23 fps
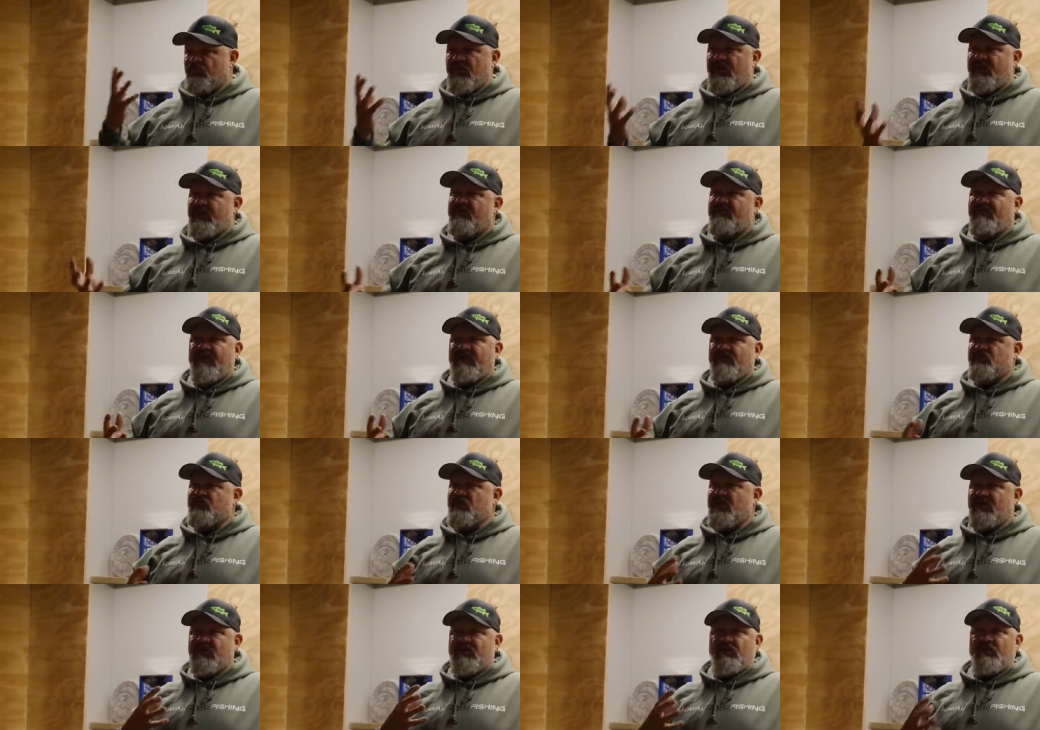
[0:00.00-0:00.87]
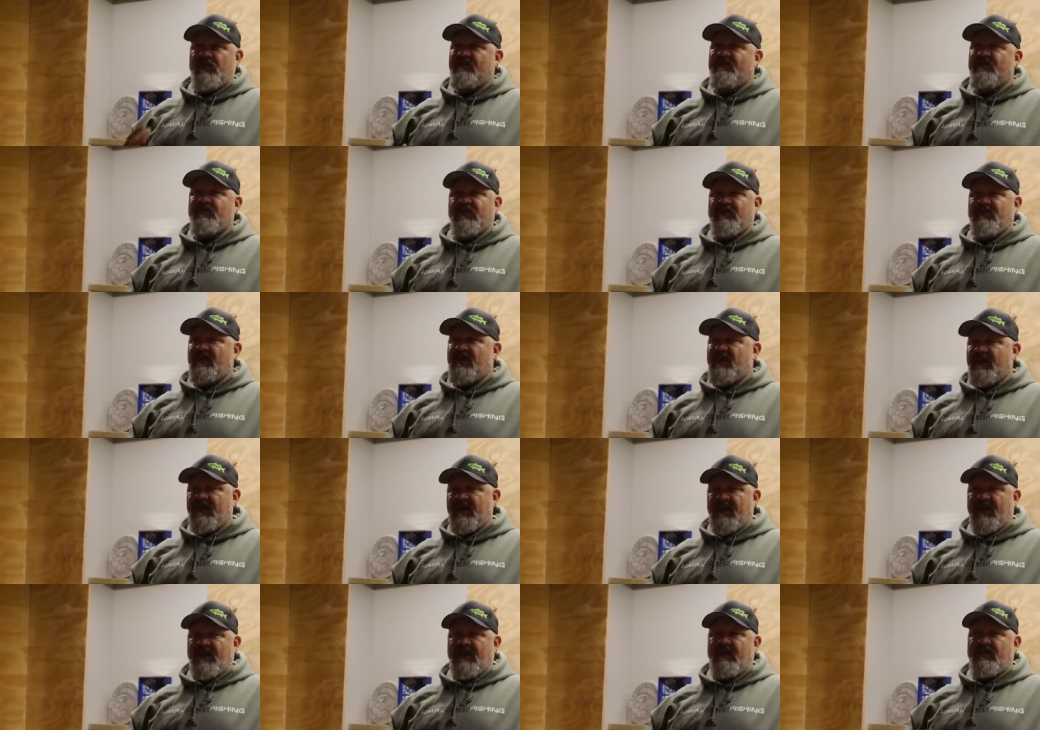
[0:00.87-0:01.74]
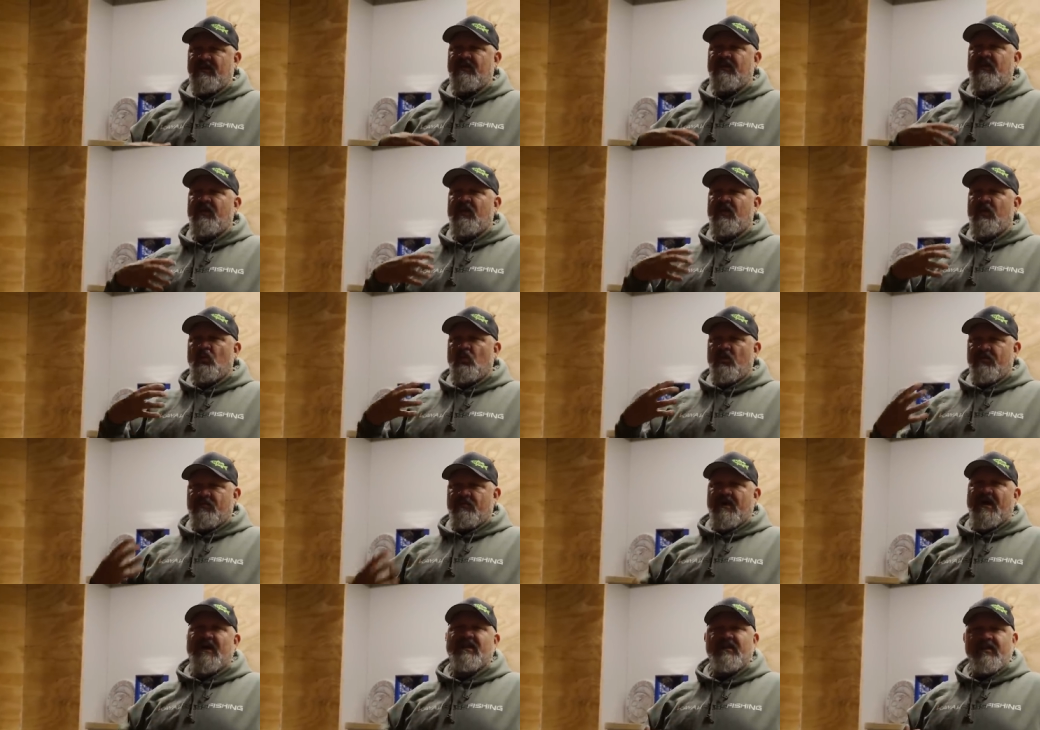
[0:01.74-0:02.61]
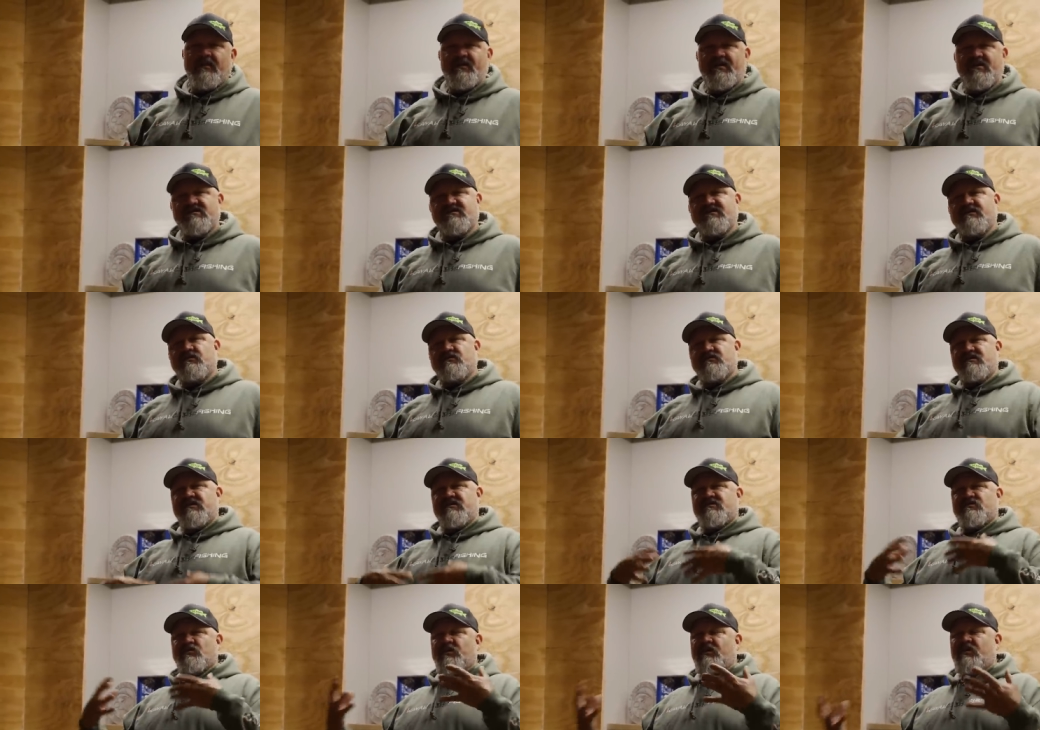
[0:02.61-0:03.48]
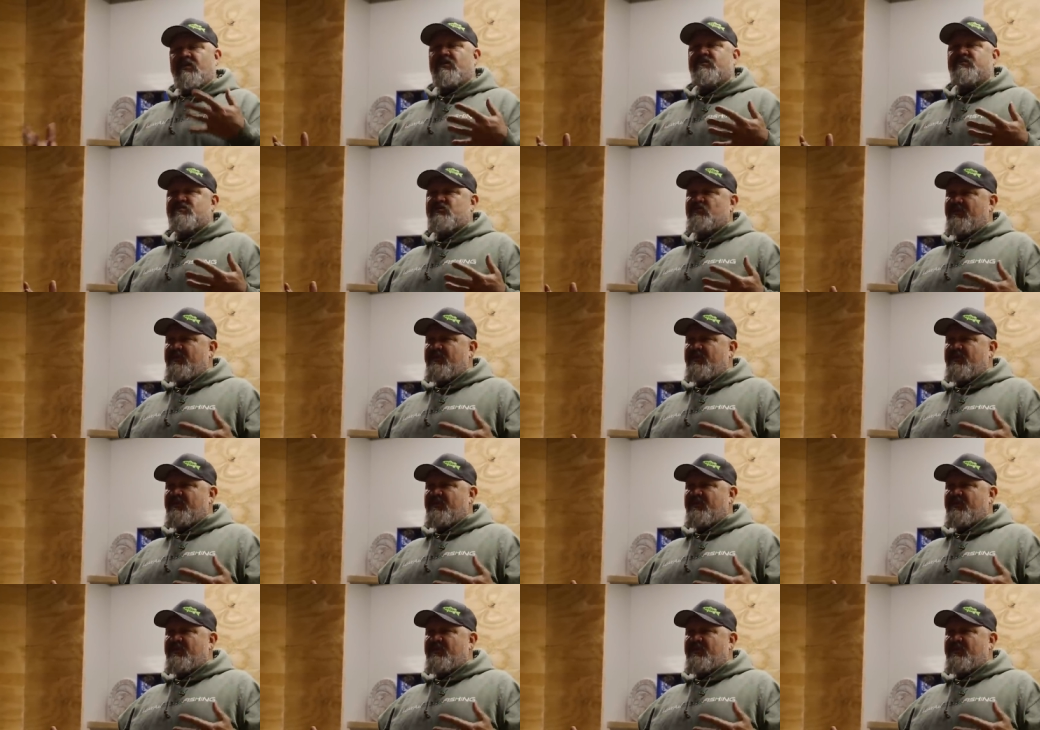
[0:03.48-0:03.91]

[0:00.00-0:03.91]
running around trying to do everything that I can with my limited skill sets when it comes to